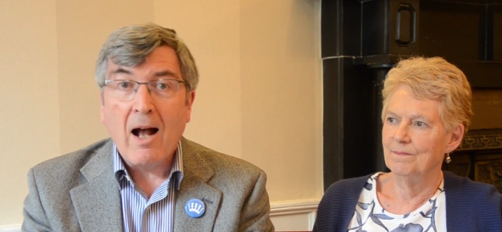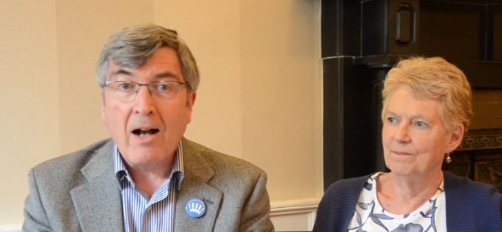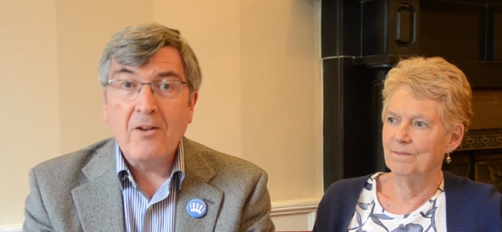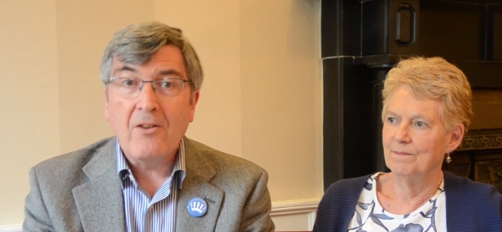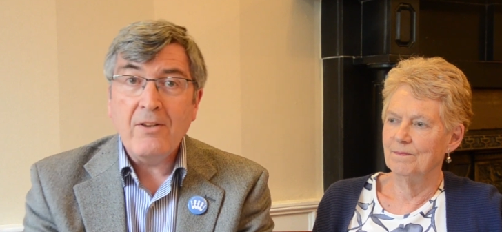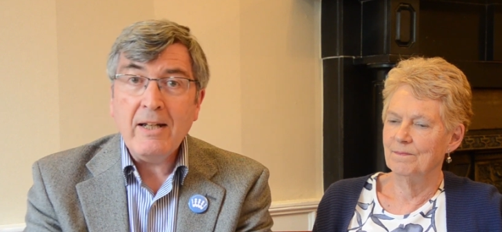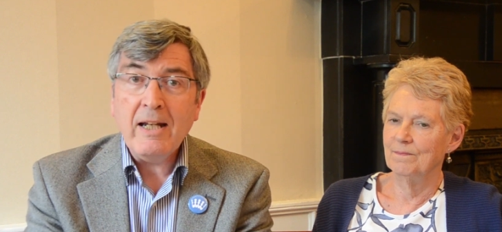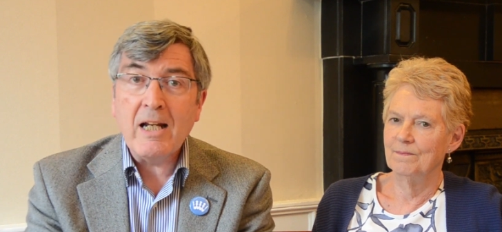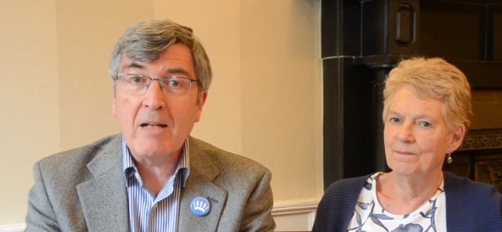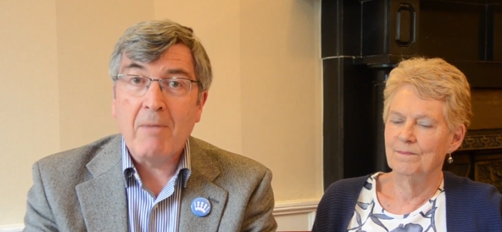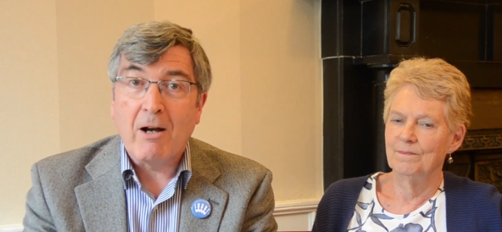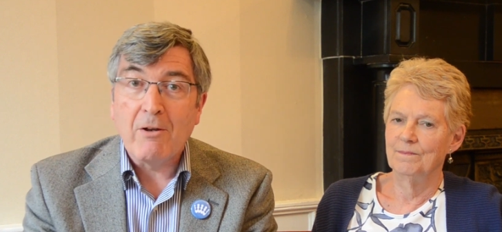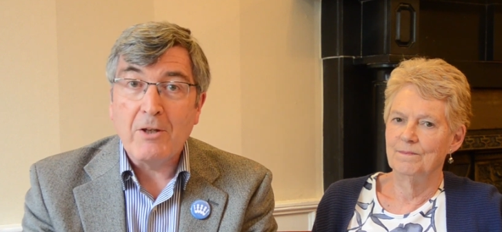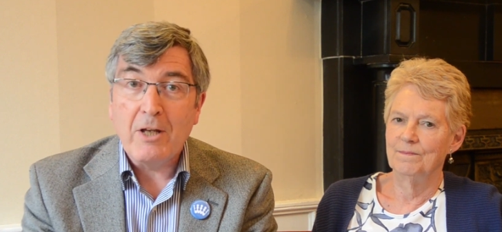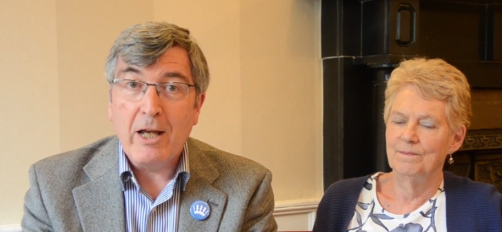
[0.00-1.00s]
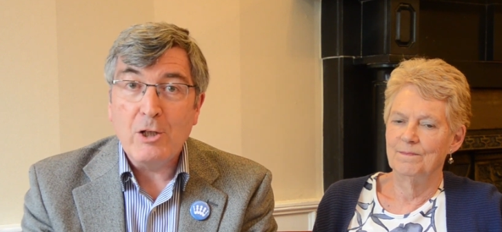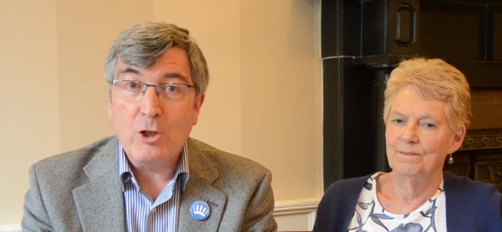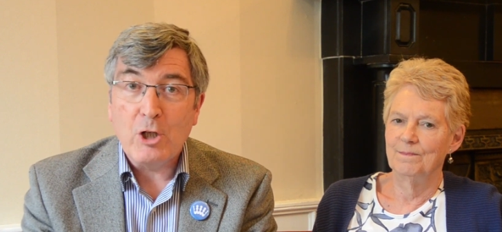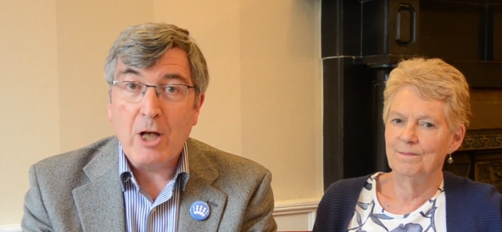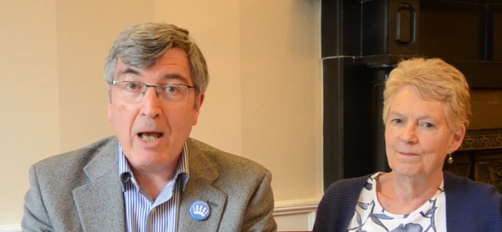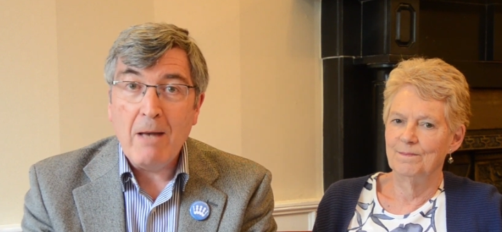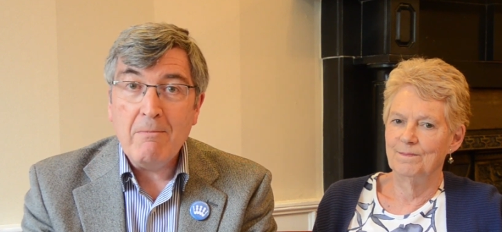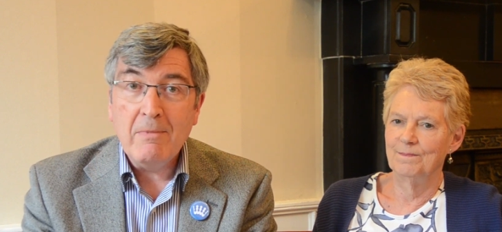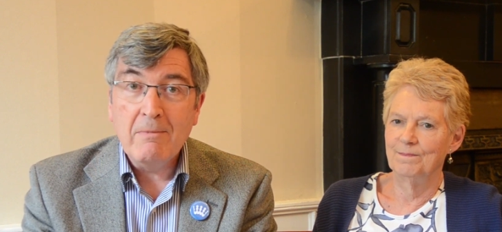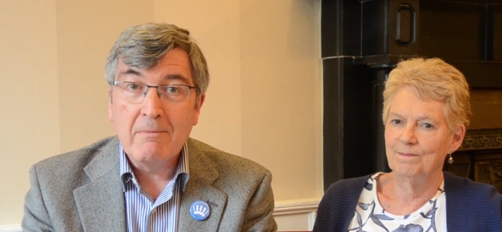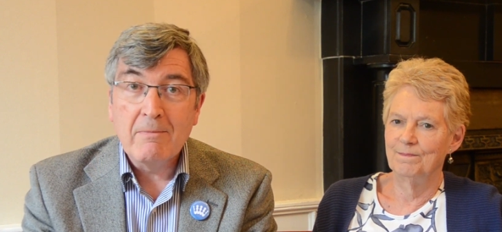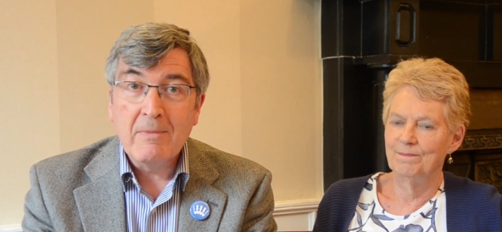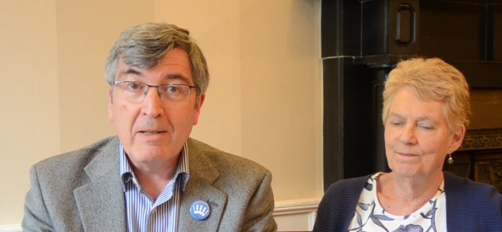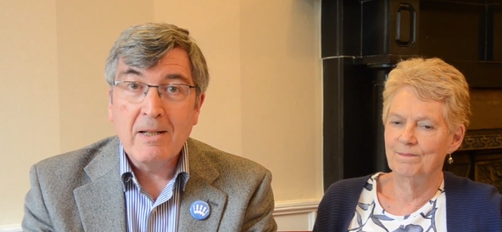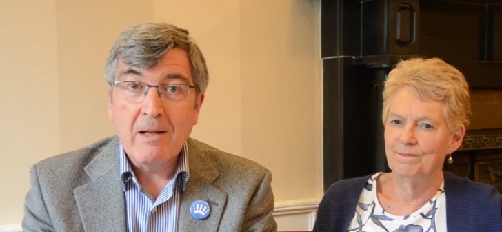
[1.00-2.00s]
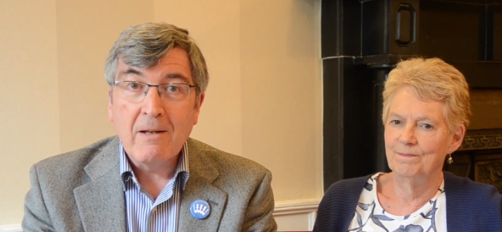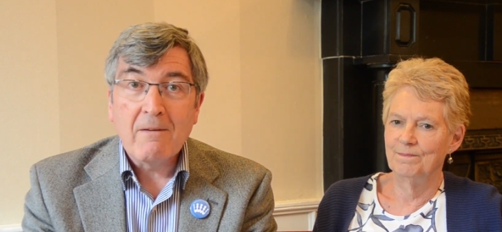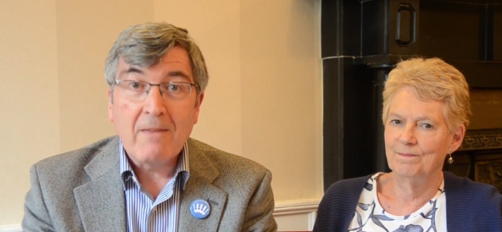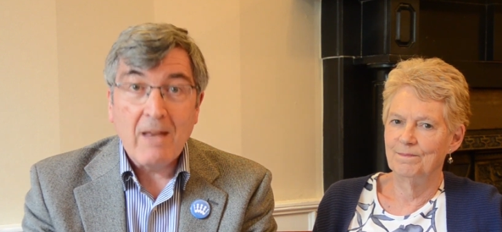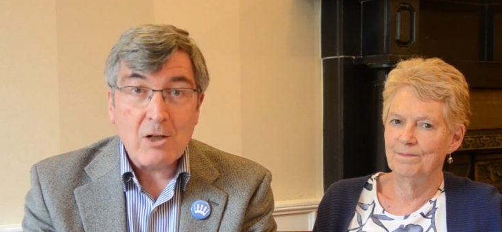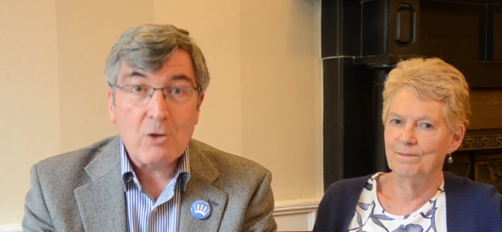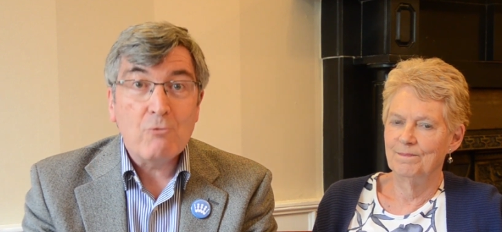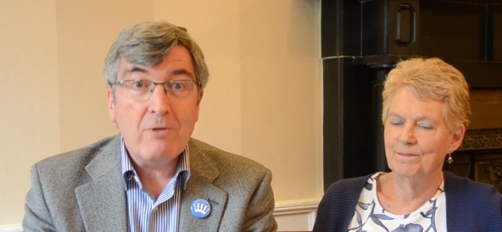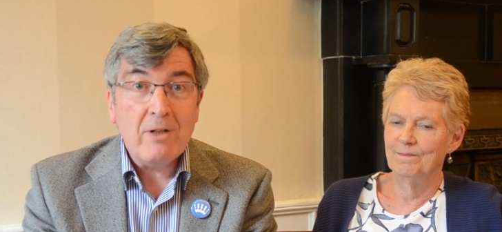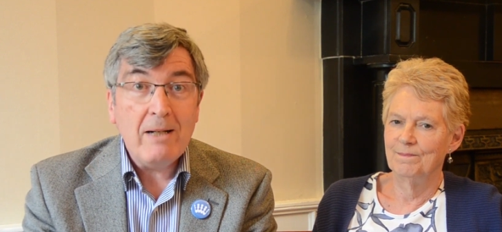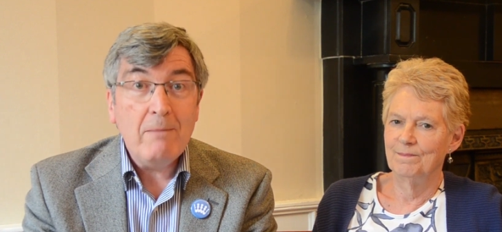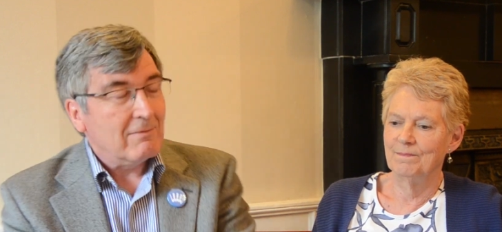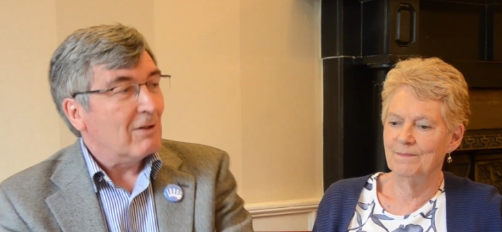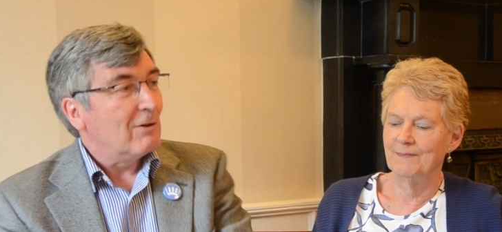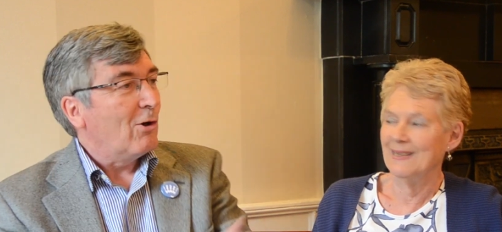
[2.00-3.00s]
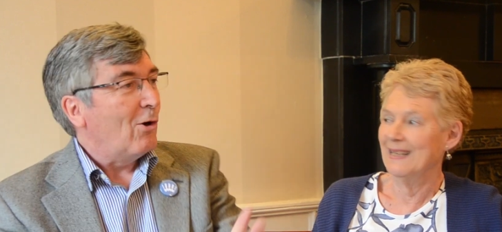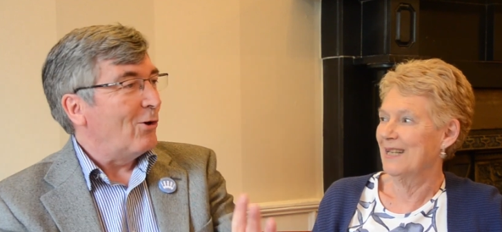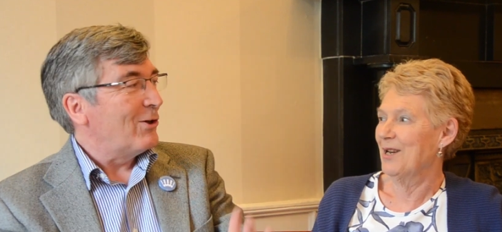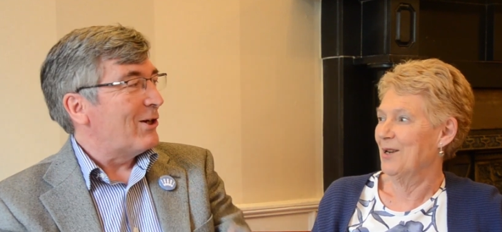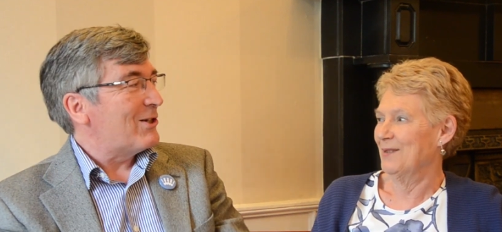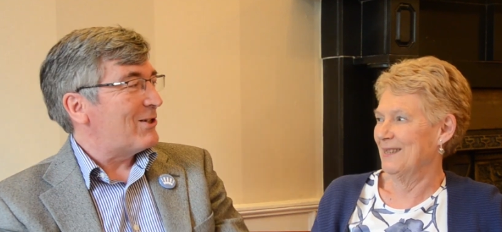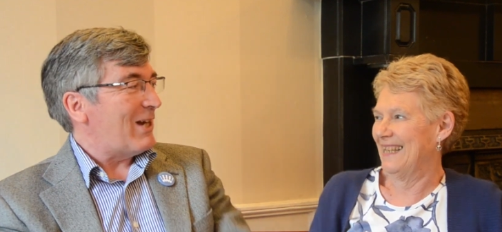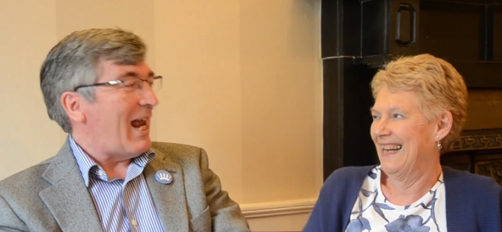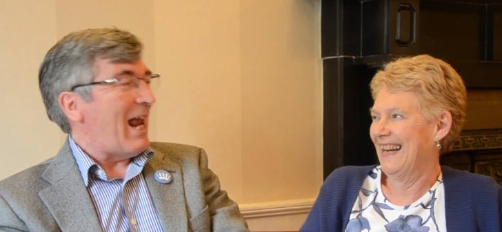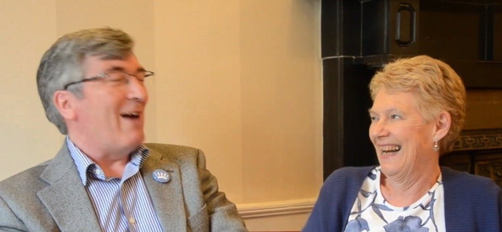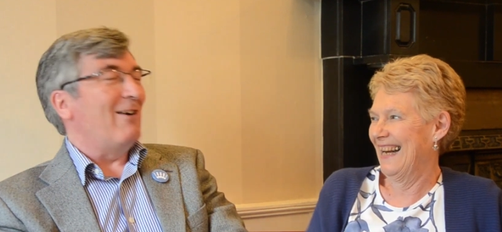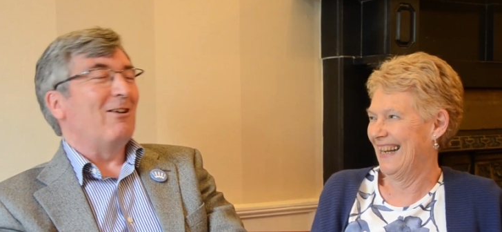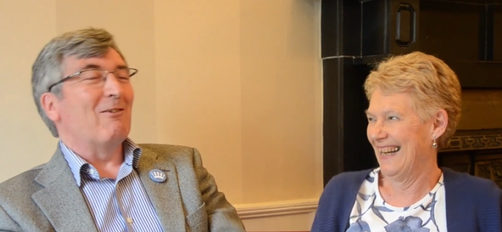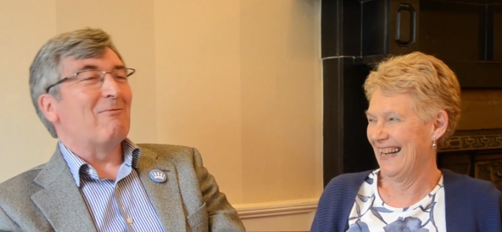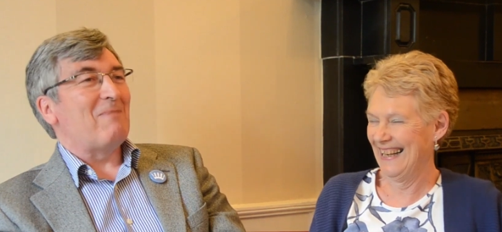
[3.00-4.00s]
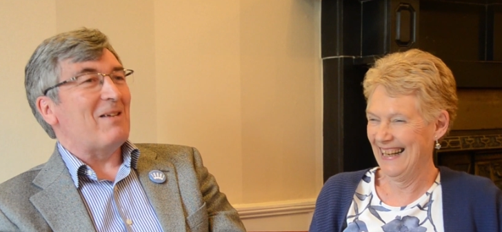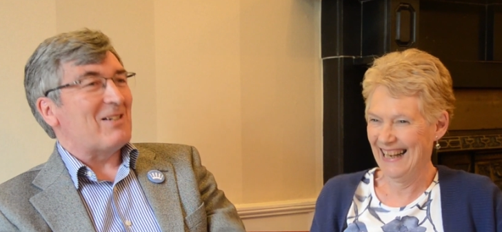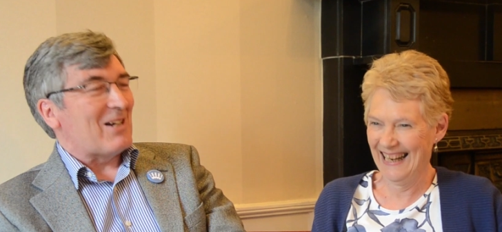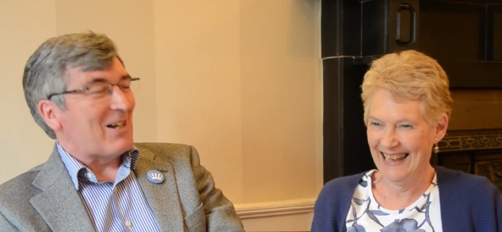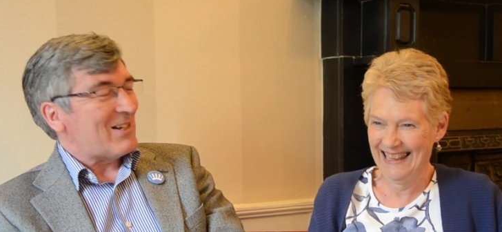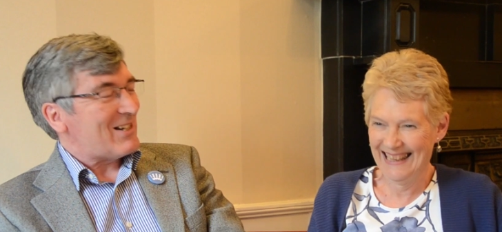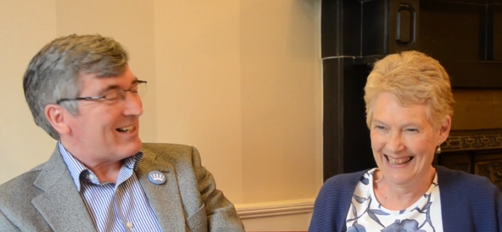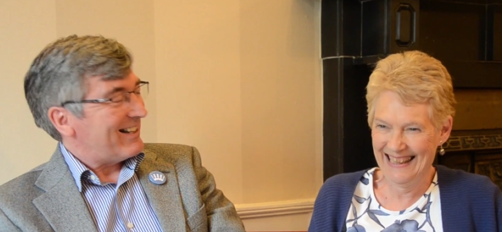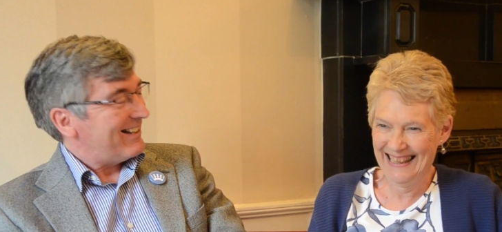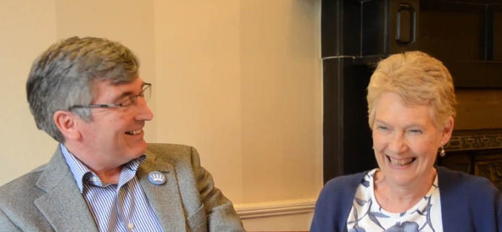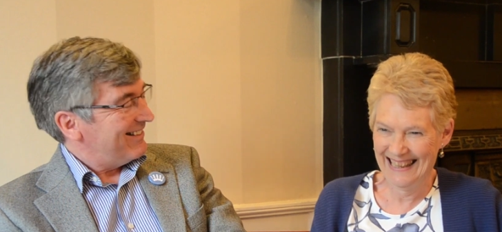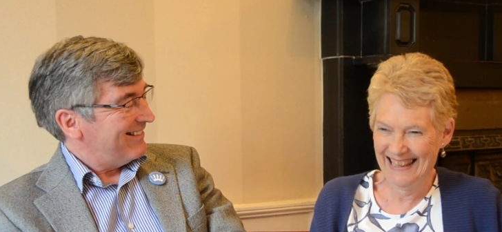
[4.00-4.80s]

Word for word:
Speaker 1: And thinking about the AGM, that's really Lorna's area of business.